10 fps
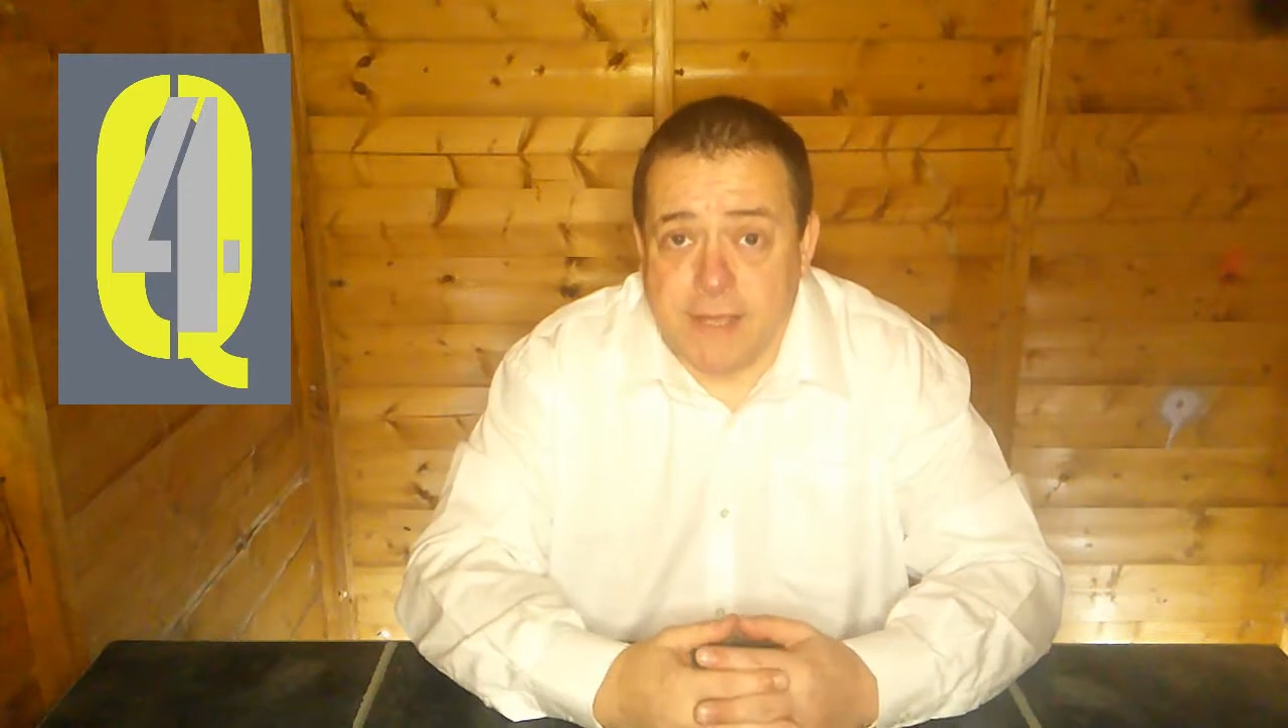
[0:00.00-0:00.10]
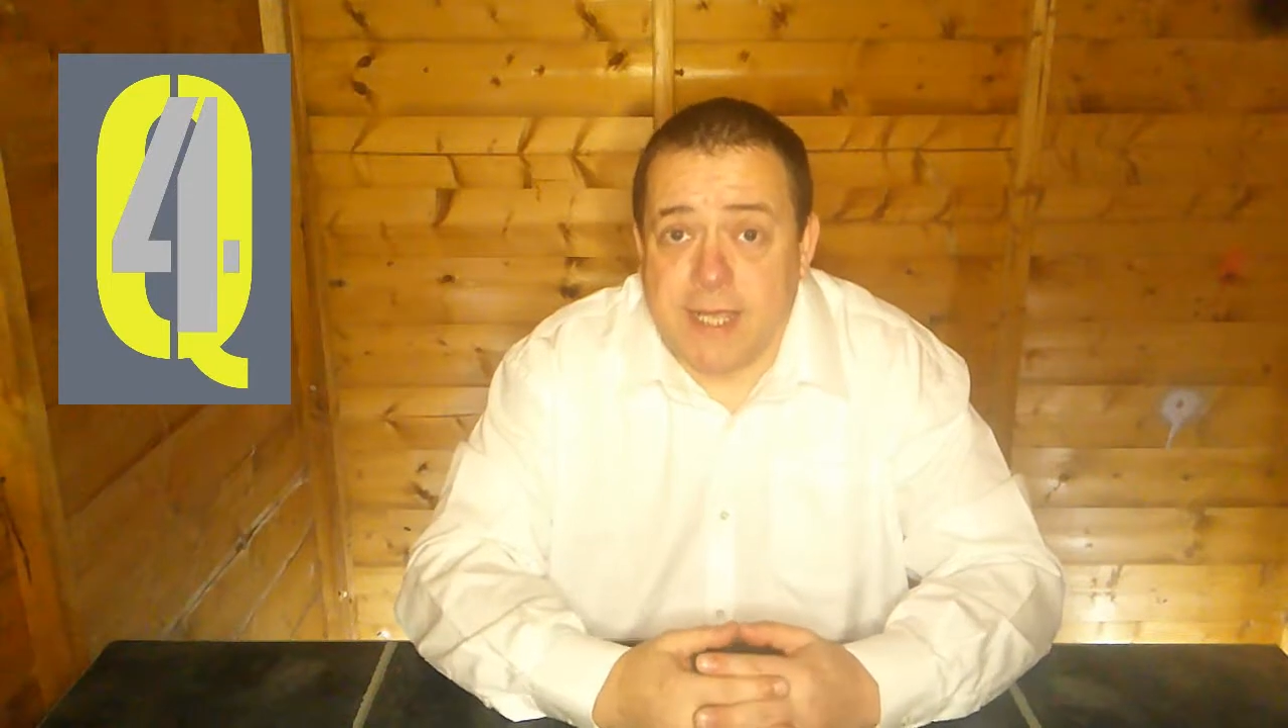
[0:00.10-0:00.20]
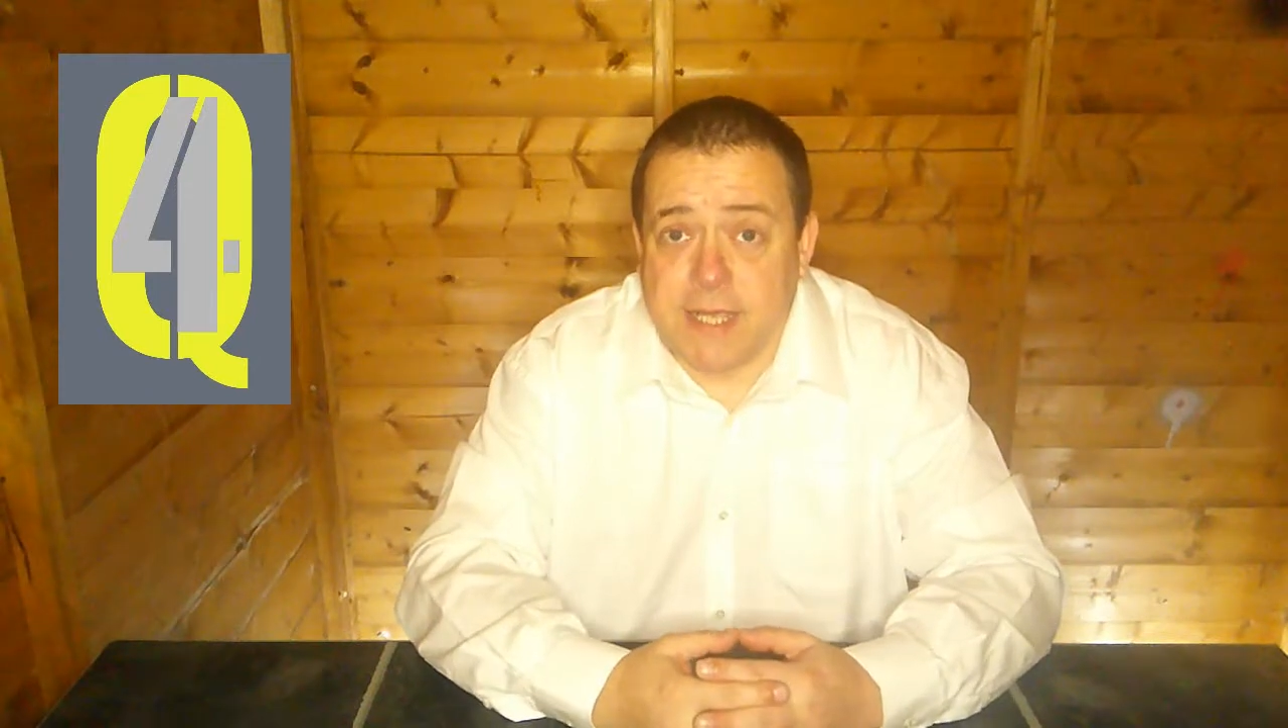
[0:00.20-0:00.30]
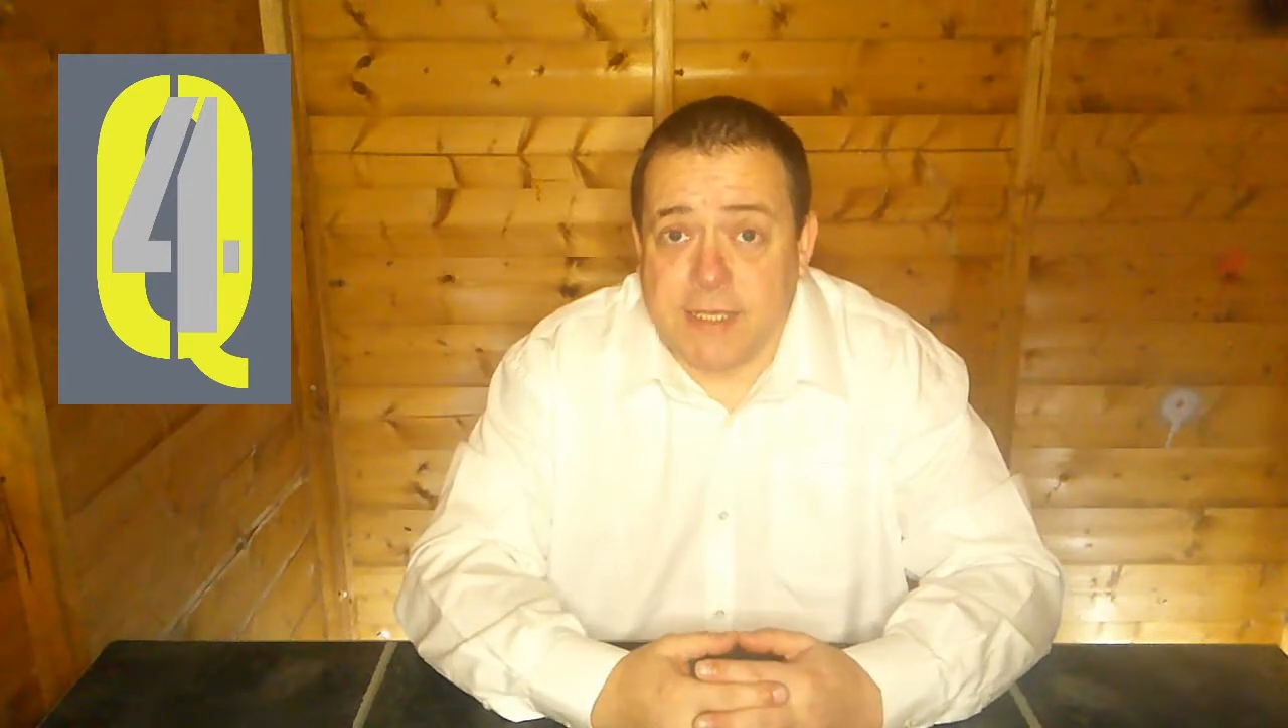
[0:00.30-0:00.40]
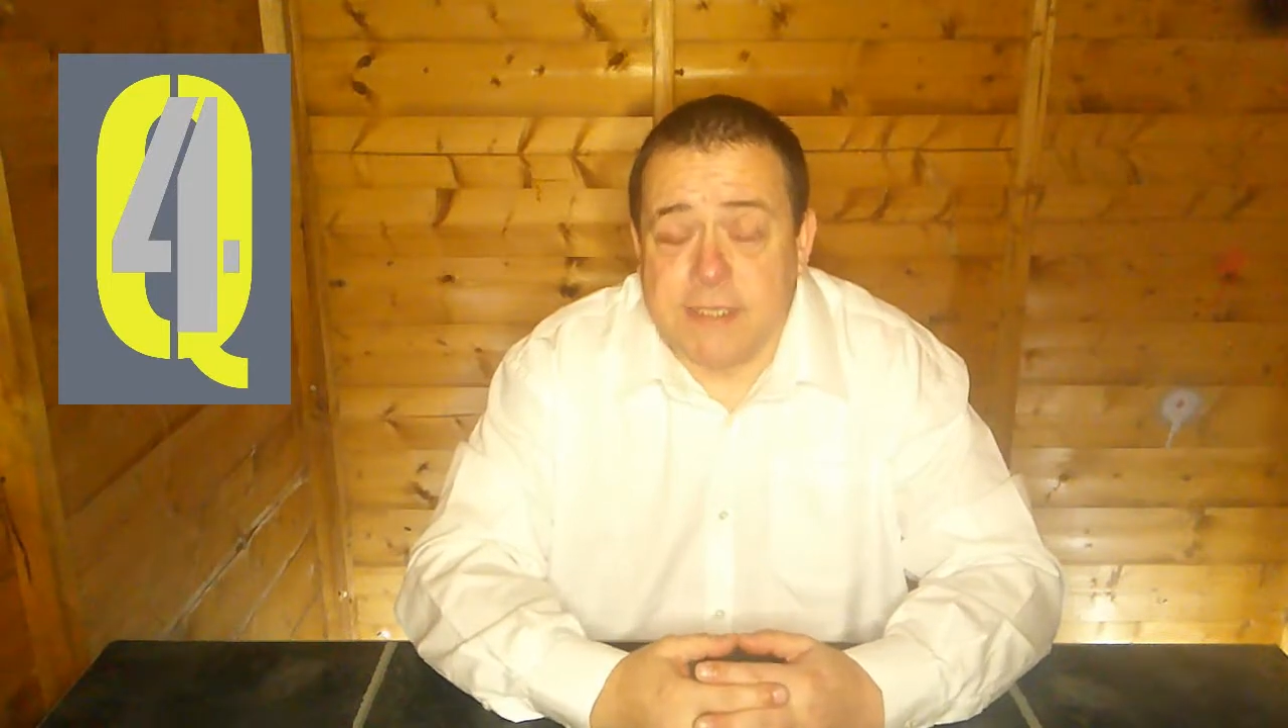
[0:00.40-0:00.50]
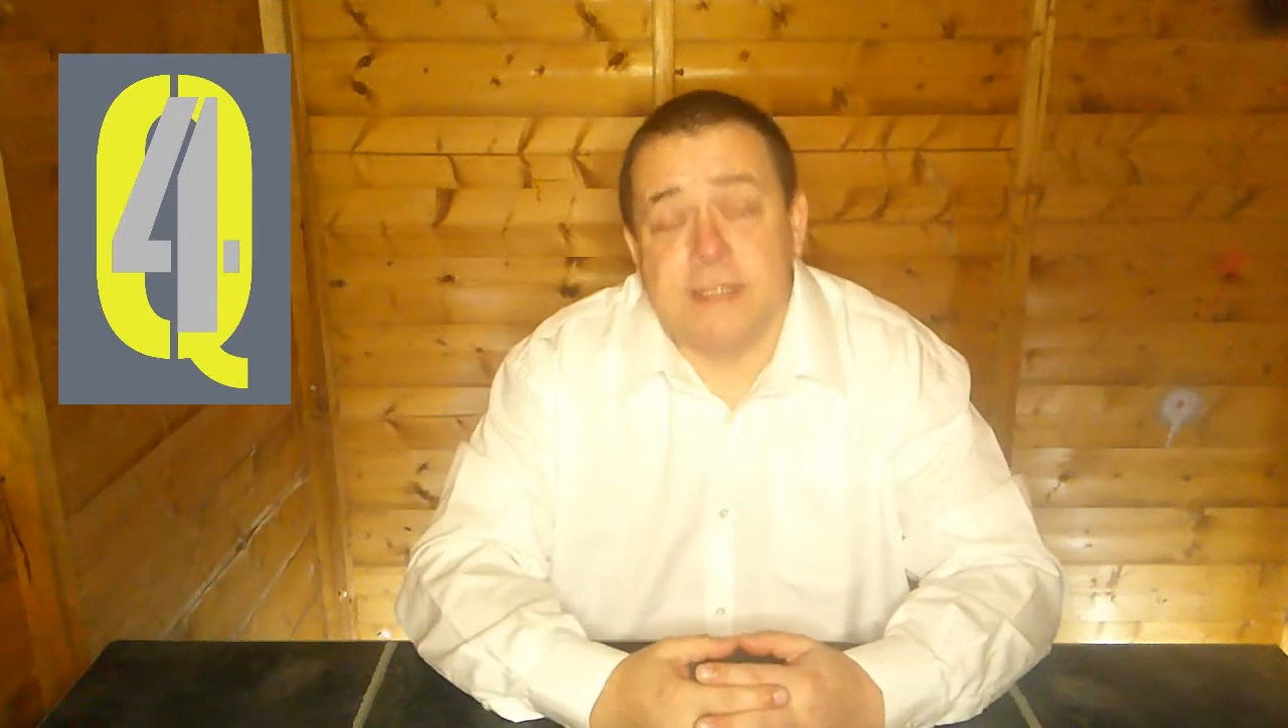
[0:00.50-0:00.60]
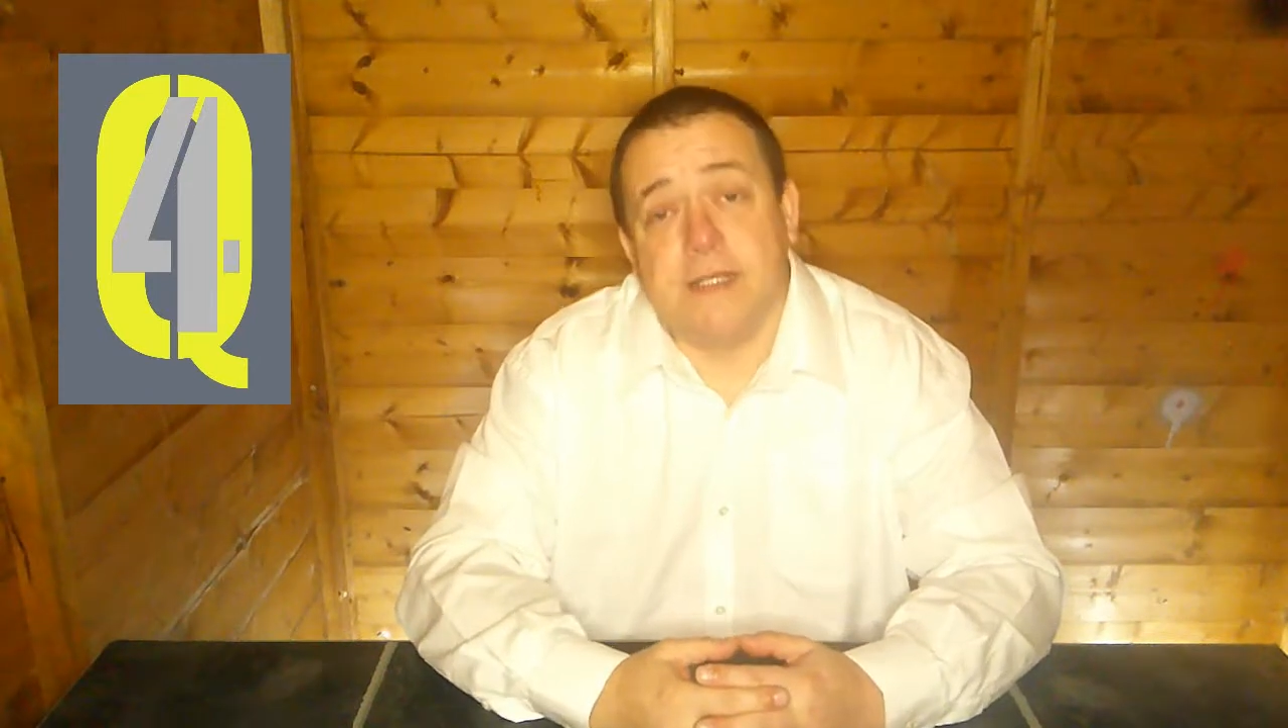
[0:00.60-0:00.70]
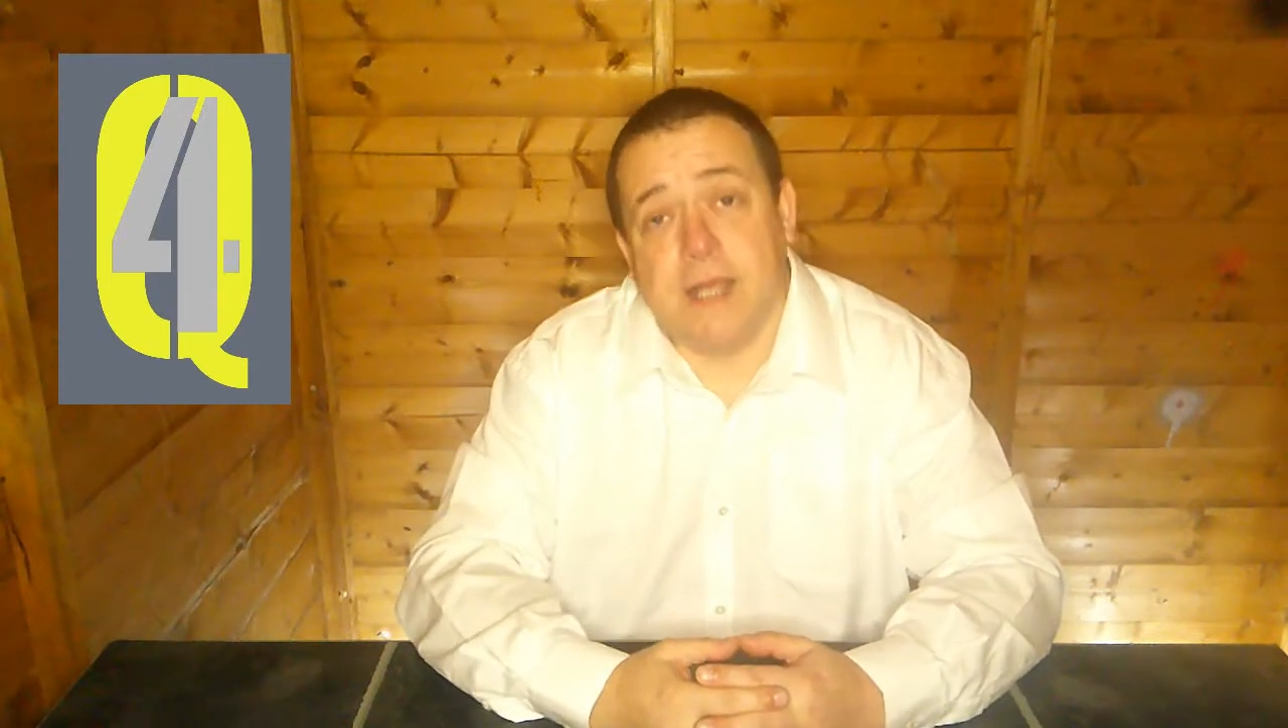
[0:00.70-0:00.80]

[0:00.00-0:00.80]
is